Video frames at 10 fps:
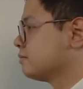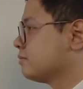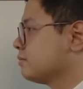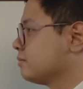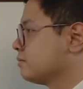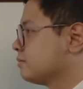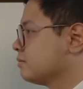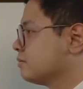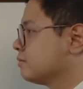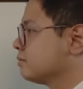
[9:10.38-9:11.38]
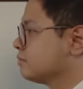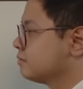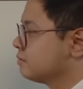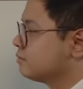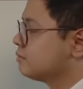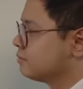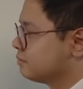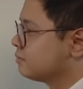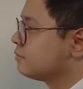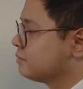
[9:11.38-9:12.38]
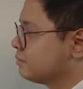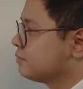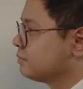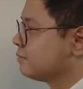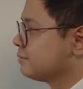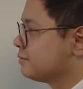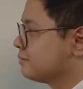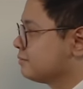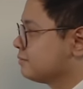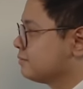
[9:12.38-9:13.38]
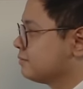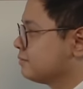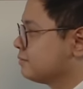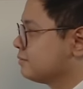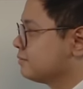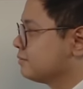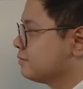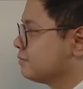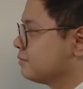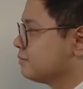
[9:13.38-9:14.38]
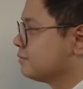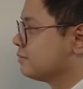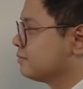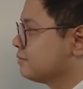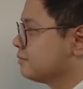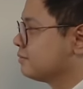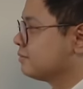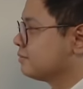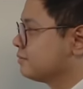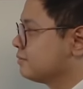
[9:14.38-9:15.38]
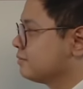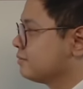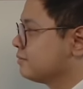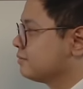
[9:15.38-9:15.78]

This person isn't speaking.